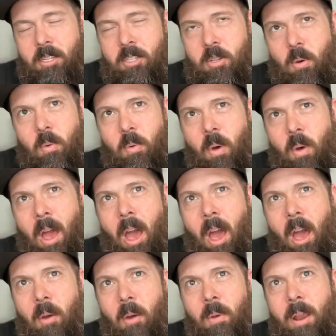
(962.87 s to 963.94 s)
And so
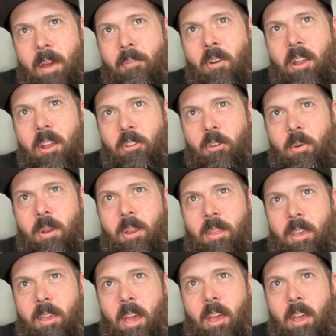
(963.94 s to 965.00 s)
whenever I do
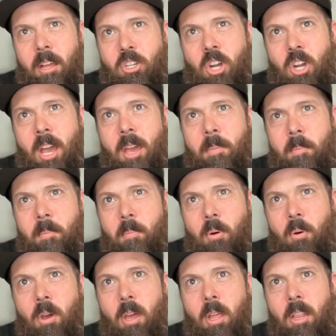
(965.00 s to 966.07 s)
anything, I try and
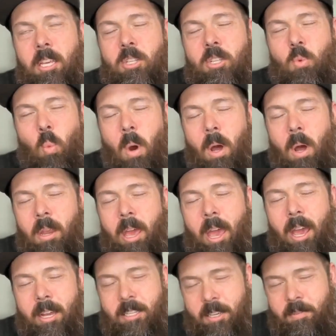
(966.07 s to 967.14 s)
put at least one
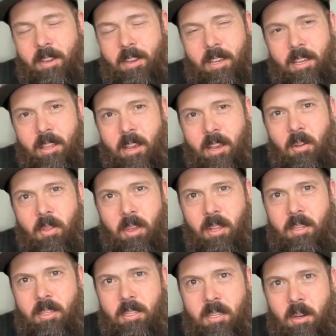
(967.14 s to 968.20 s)
activity in there
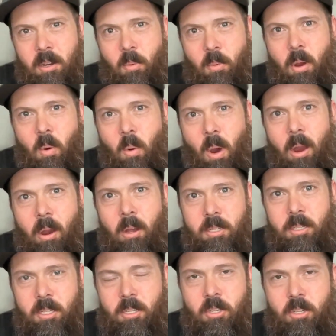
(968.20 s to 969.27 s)
that's going to require
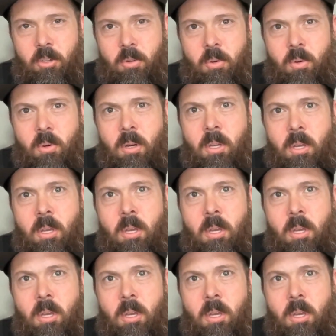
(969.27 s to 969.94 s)
us to do